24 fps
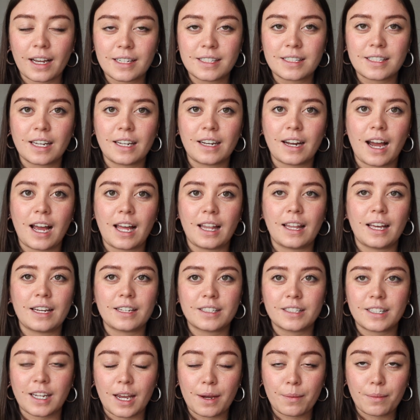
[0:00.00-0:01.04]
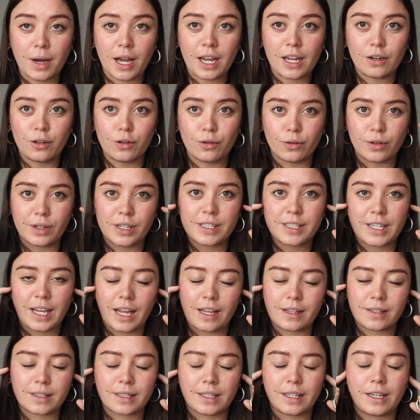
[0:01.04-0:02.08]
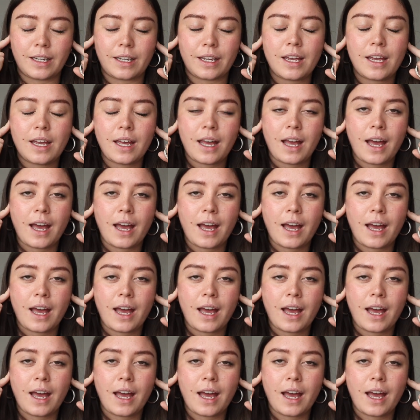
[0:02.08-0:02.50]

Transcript: I said, I like to take my noise cancelling